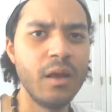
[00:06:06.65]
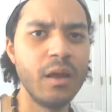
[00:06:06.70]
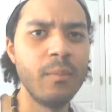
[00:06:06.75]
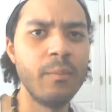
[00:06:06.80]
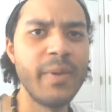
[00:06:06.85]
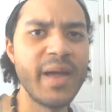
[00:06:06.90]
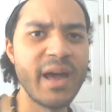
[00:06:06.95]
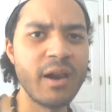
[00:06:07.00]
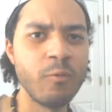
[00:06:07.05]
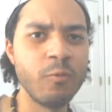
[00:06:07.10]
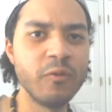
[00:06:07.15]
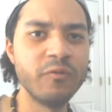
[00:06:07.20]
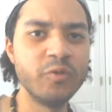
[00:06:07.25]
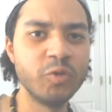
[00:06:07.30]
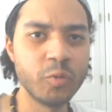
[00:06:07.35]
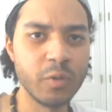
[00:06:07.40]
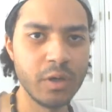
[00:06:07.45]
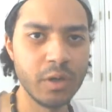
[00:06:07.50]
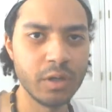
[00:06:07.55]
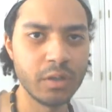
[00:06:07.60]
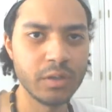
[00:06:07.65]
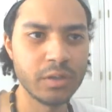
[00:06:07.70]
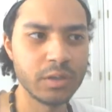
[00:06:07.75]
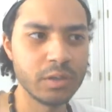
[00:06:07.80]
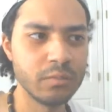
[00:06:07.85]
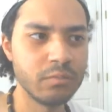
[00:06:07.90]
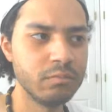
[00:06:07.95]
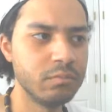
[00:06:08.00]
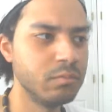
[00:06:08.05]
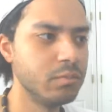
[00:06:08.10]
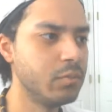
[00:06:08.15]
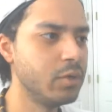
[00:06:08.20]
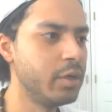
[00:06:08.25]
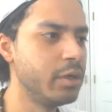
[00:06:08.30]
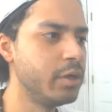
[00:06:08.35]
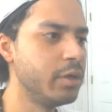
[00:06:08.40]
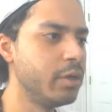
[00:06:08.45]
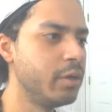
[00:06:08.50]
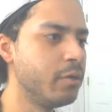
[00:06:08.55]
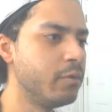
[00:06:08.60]
a battle with drugs,
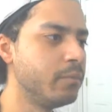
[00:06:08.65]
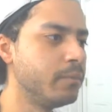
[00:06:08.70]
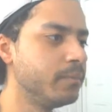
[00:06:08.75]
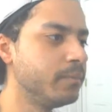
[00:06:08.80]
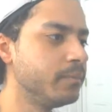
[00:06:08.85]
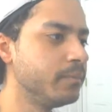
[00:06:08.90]
you know.